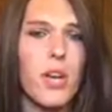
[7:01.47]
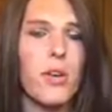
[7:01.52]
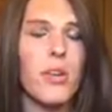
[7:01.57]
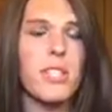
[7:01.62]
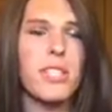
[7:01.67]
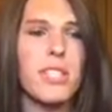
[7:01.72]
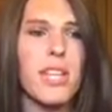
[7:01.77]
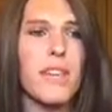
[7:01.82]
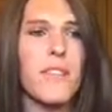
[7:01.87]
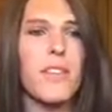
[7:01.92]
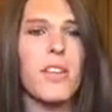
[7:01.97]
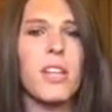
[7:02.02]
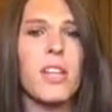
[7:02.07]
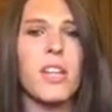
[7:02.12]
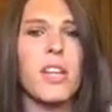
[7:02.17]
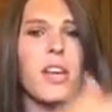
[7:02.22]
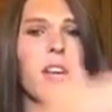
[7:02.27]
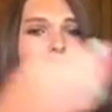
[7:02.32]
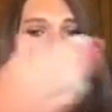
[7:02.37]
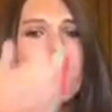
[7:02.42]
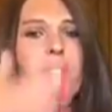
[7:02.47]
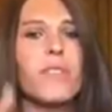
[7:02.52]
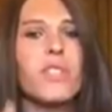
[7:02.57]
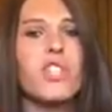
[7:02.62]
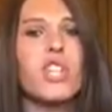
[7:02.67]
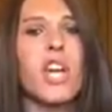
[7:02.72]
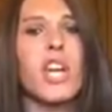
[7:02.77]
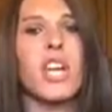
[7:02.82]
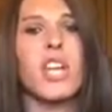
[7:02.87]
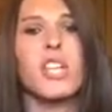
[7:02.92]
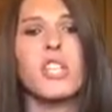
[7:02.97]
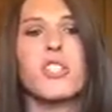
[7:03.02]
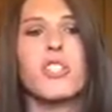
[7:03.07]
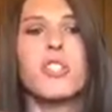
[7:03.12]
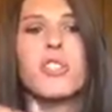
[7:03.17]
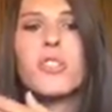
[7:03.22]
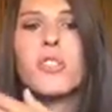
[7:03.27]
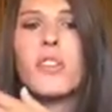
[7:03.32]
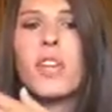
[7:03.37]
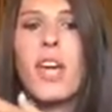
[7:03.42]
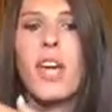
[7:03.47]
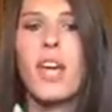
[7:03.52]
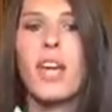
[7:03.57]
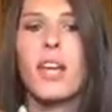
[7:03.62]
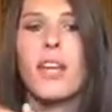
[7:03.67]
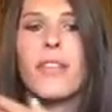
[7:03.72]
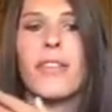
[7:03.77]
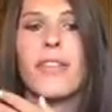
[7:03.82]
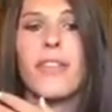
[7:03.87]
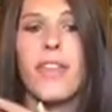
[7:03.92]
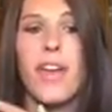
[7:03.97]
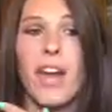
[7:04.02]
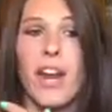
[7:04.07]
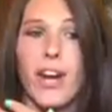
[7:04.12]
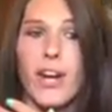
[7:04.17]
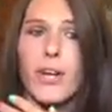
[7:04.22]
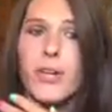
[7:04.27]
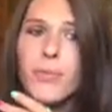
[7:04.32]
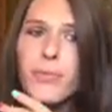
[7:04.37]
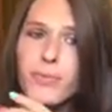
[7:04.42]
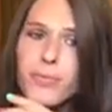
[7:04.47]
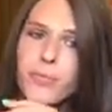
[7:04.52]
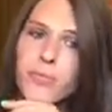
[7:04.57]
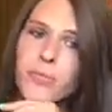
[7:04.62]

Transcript: it's definitely a change thing there.